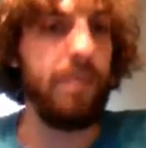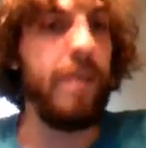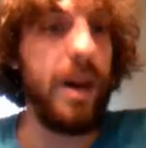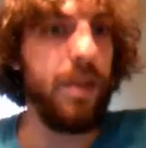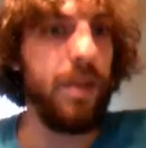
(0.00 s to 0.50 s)

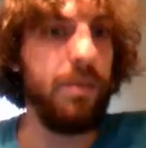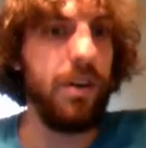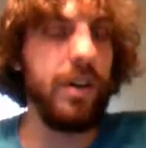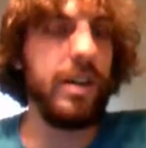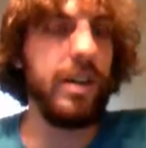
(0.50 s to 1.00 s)
by your
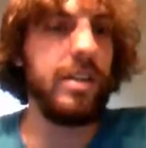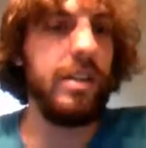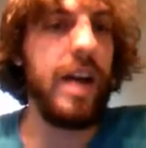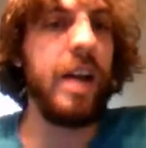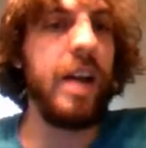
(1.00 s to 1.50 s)
book as
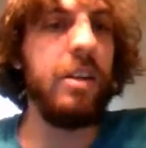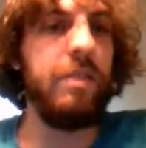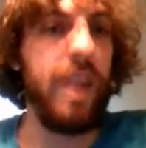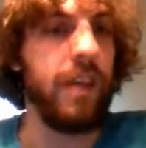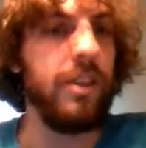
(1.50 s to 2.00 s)
the
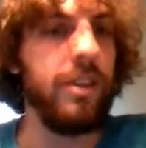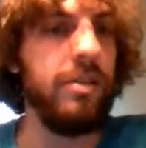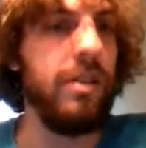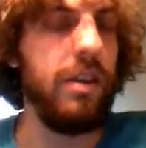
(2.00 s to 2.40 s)
dollar value